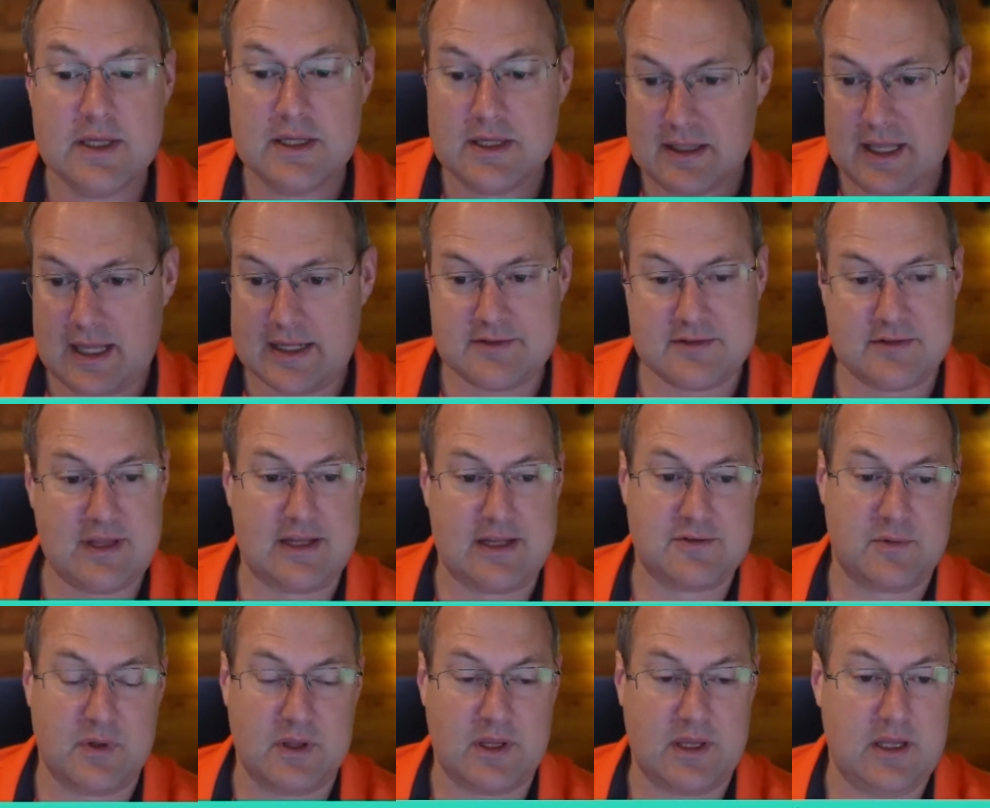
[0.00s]
That's
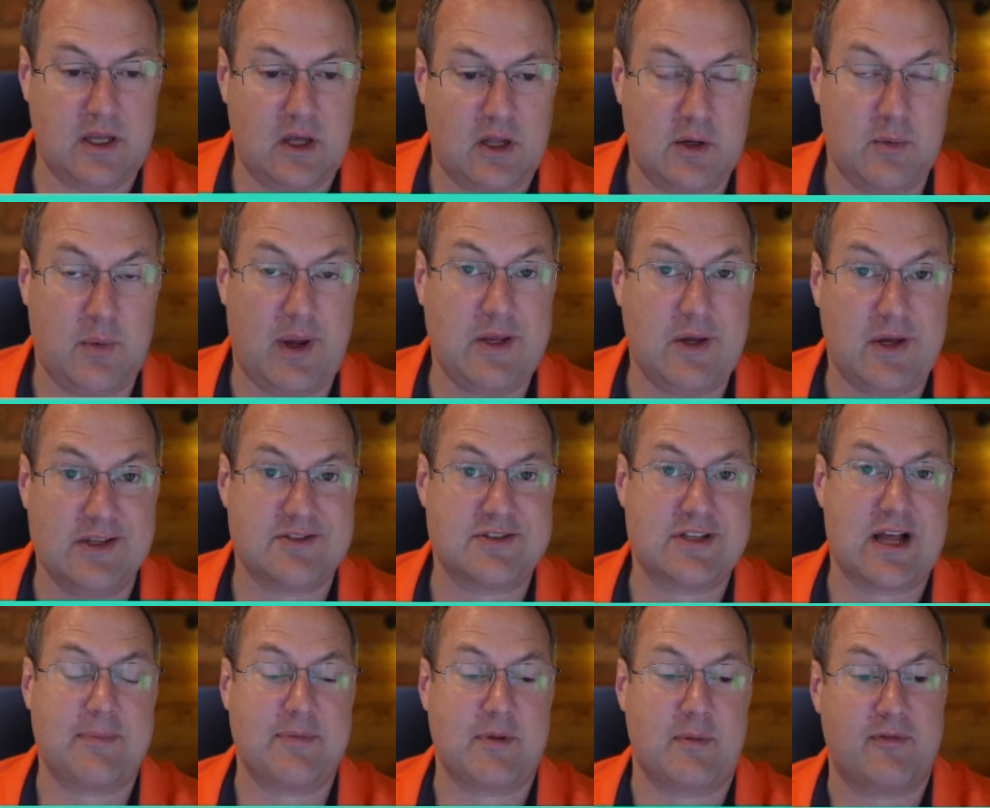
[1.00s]
really the only way you can
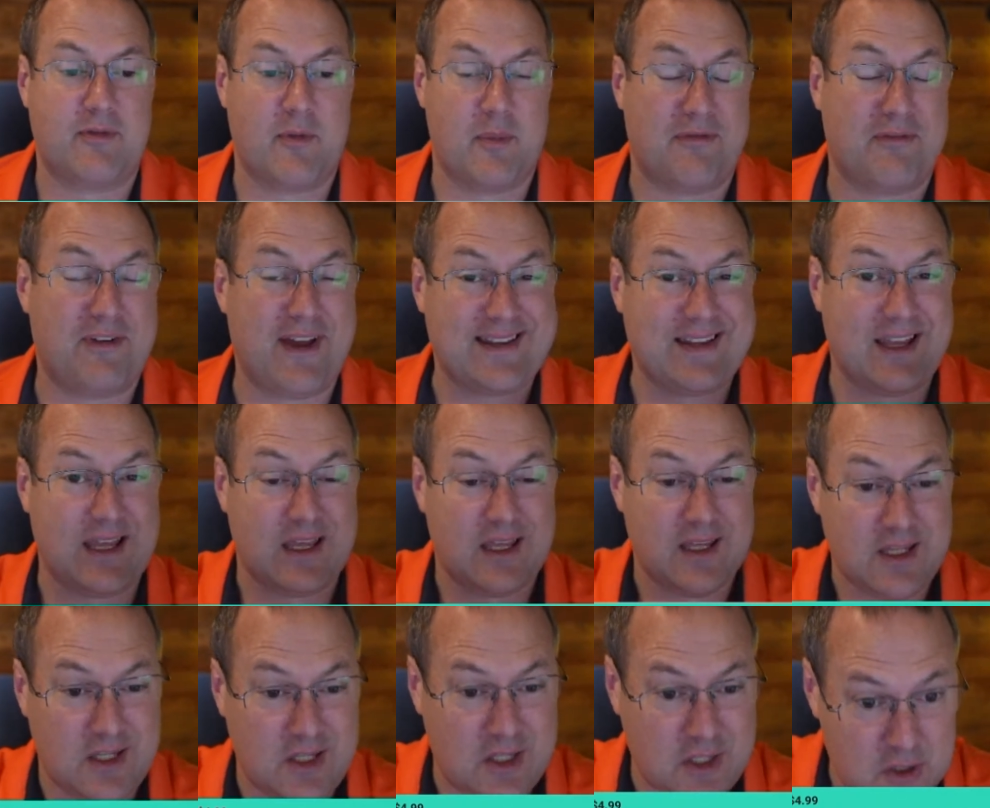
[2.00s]
stop them from affecting
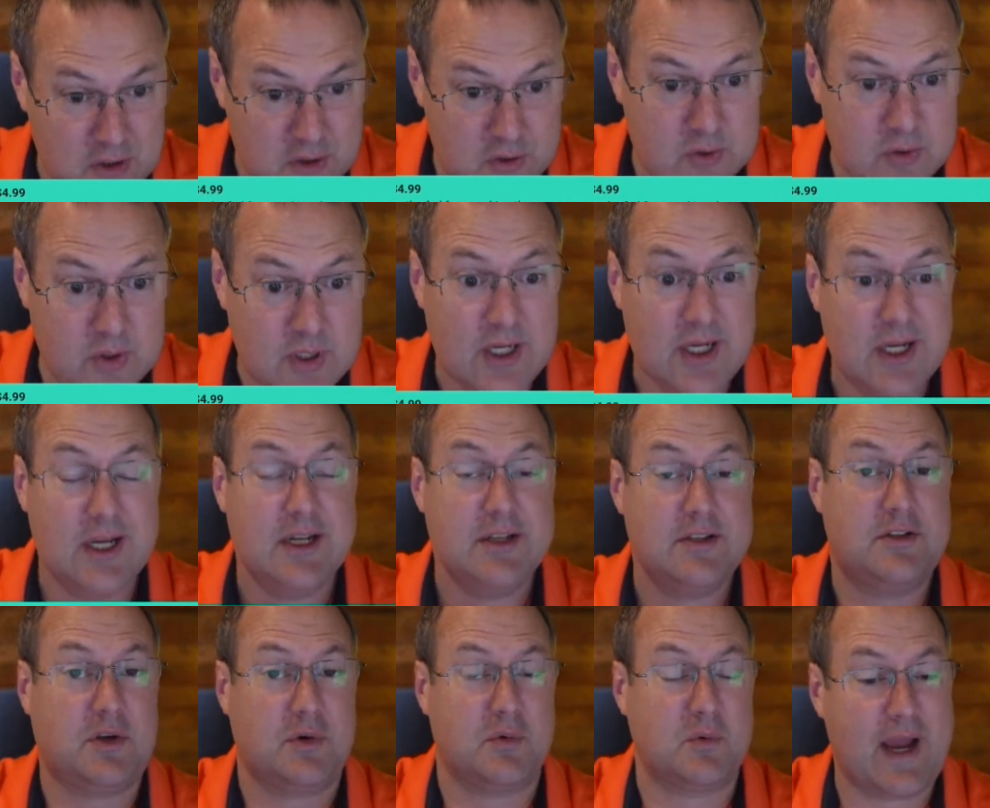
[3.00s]
you
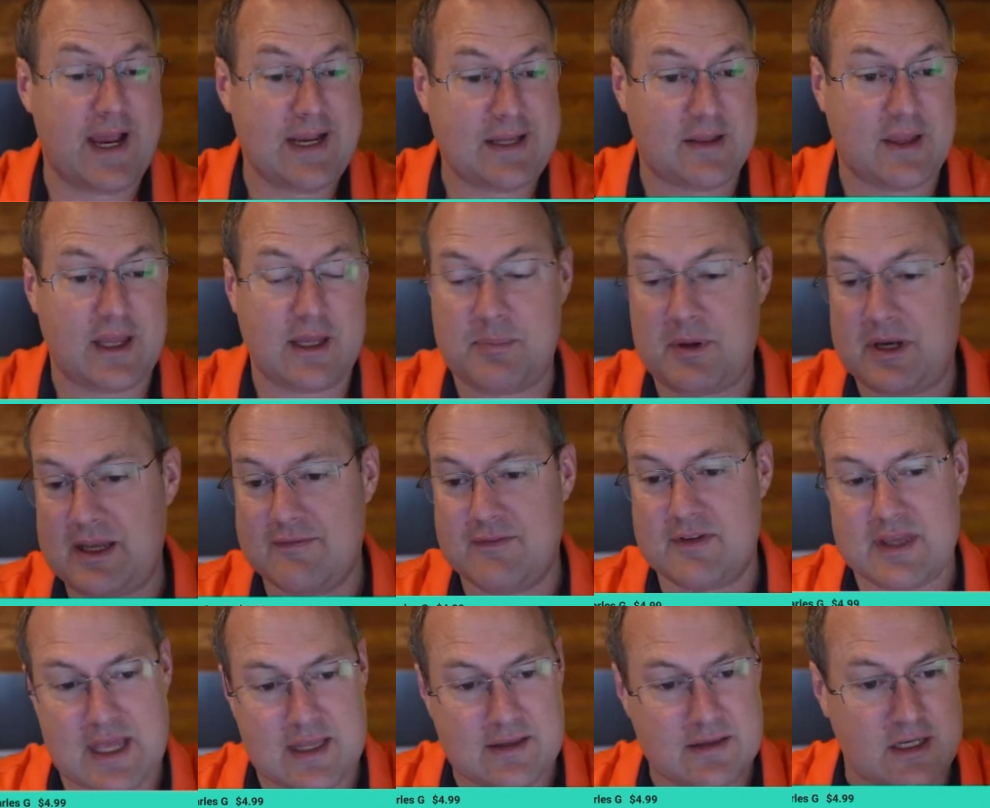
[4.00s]
directly. But even
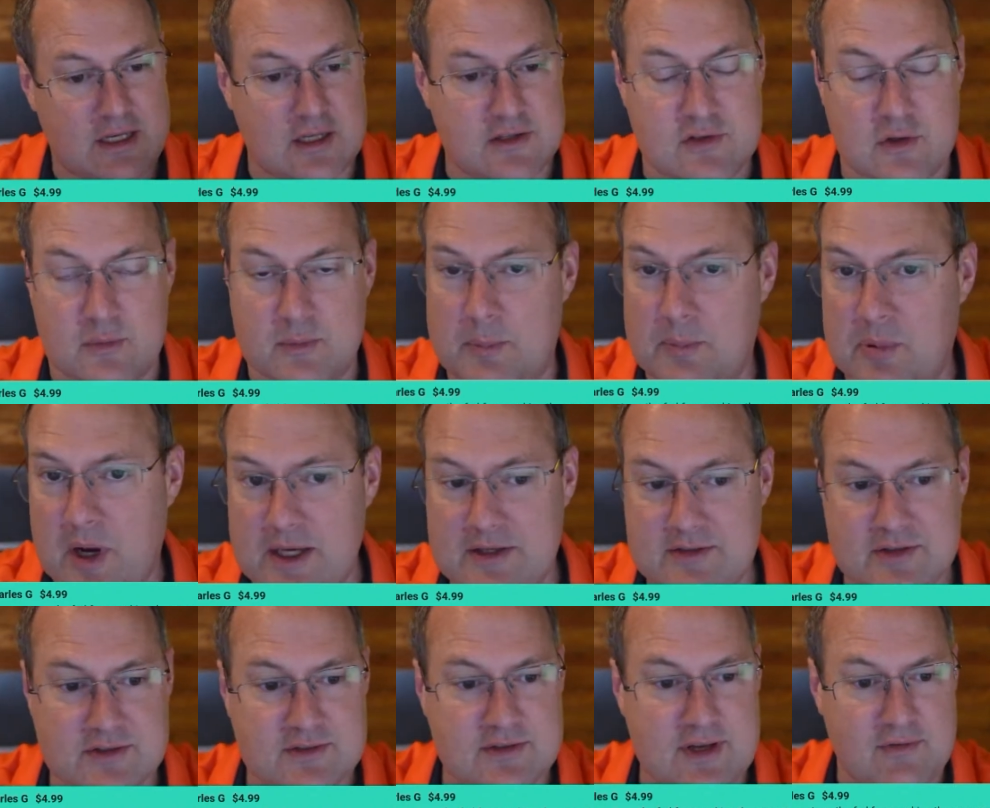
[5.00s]
then, the consumer
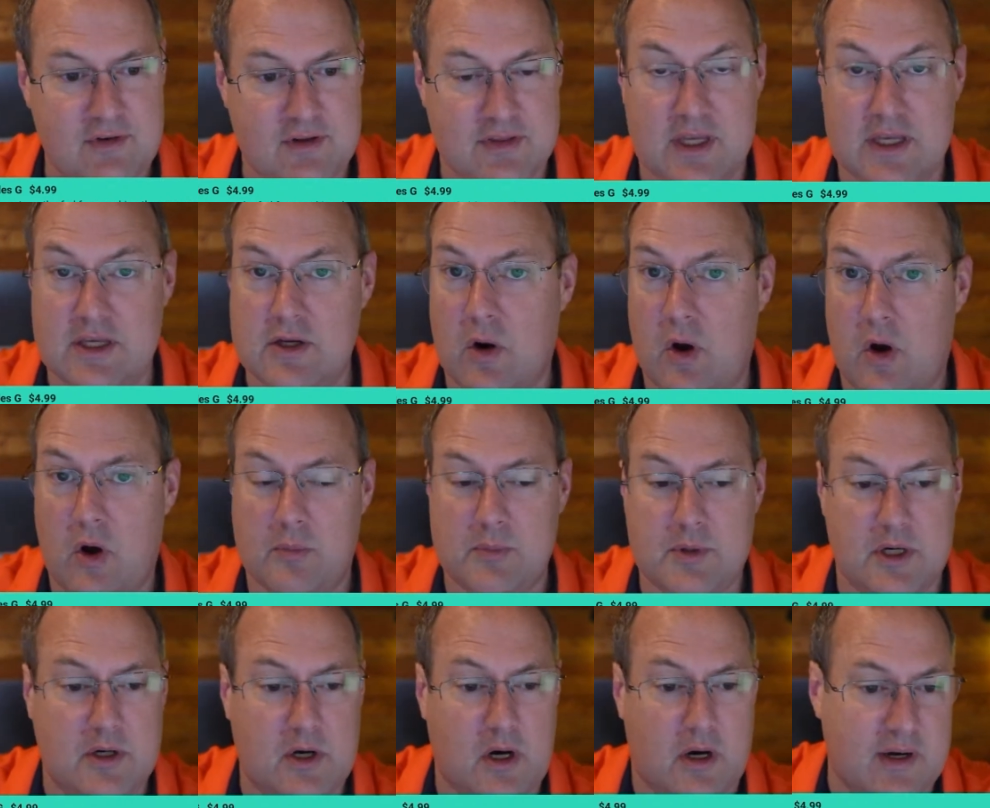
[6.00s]
prices, everything, your home, your
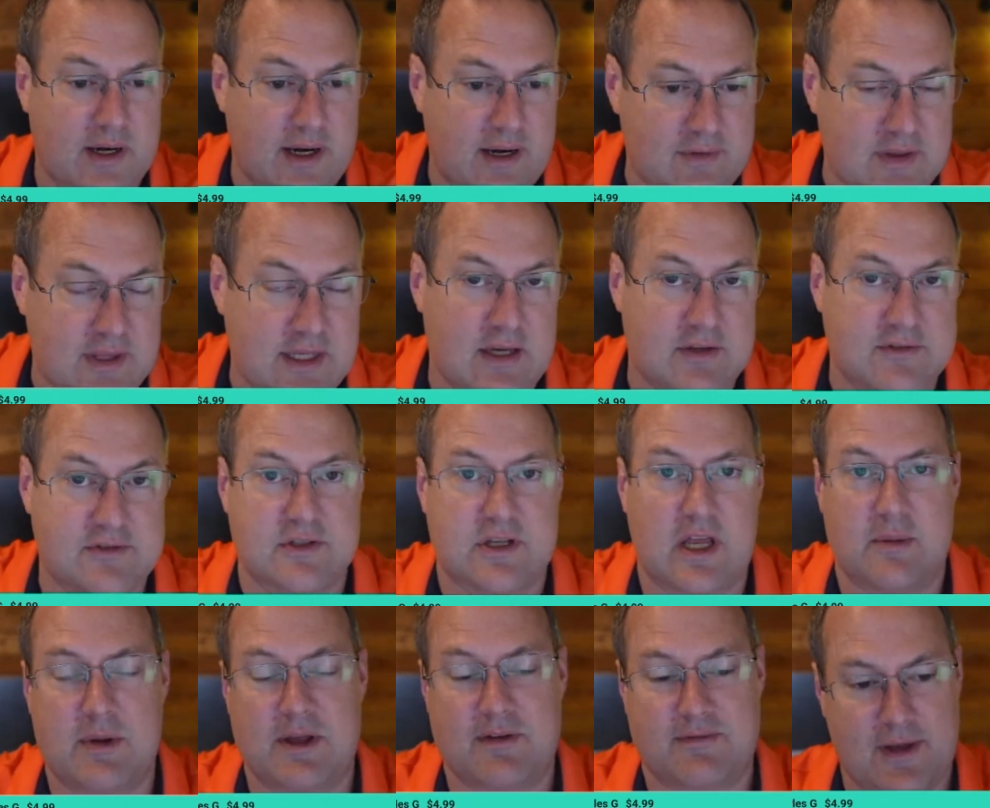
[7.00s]
car, everything else is going to
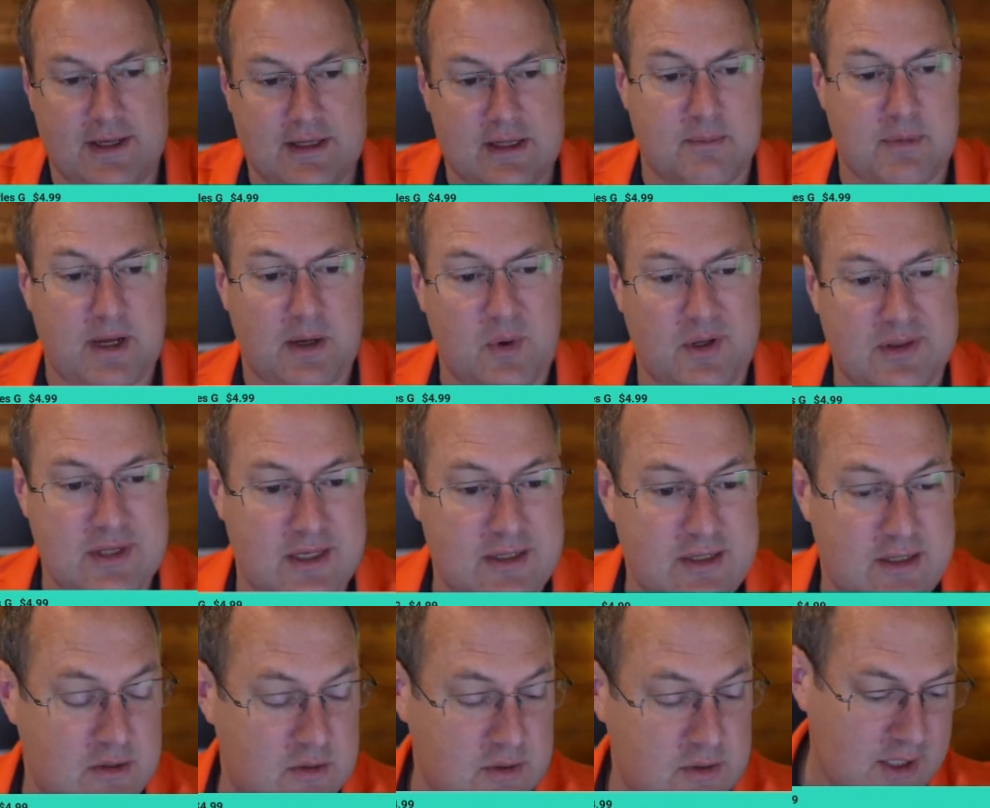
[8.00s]
be affected by what they
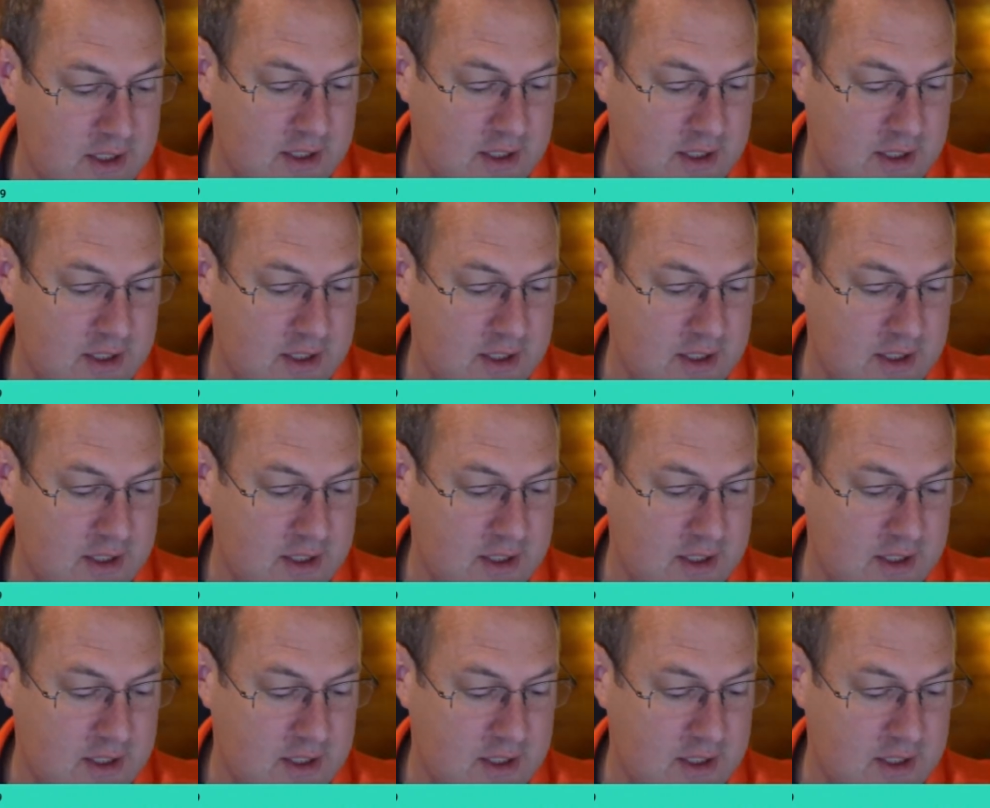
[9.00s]
do.